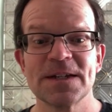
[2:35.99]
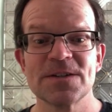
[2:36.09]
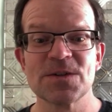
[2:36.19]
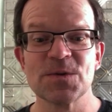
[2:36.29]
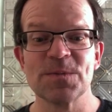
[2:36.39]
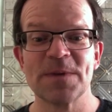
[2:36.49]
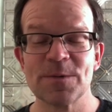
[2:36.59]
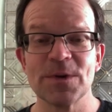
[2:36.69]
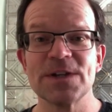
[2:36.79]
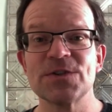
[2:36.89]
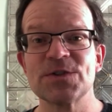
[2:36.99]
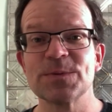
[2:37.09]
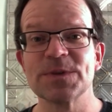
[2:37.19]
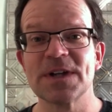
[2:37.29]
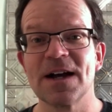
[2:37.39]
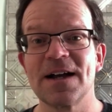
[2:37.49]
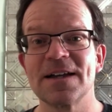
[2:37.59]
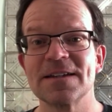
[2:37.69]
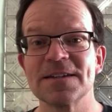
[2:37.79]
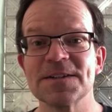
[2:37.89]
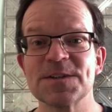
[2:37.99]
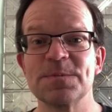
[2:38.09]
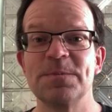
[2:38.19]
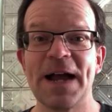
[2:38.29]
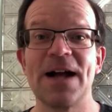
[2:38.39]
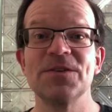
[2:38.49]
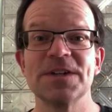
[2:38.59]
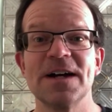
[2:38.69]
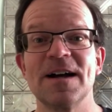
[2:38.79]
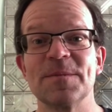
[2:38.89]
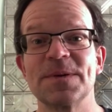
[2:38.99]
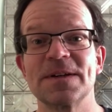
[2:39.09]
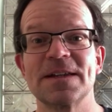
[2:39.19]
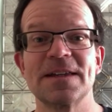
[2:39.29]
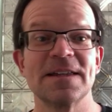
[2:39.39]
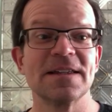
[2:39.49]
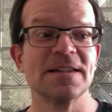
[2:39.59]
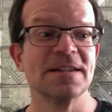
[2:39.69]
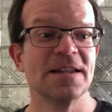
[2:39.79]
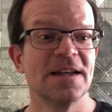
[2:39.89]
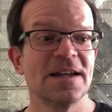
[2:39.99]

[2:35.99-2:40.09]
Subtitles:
So my relationship with God is bound up in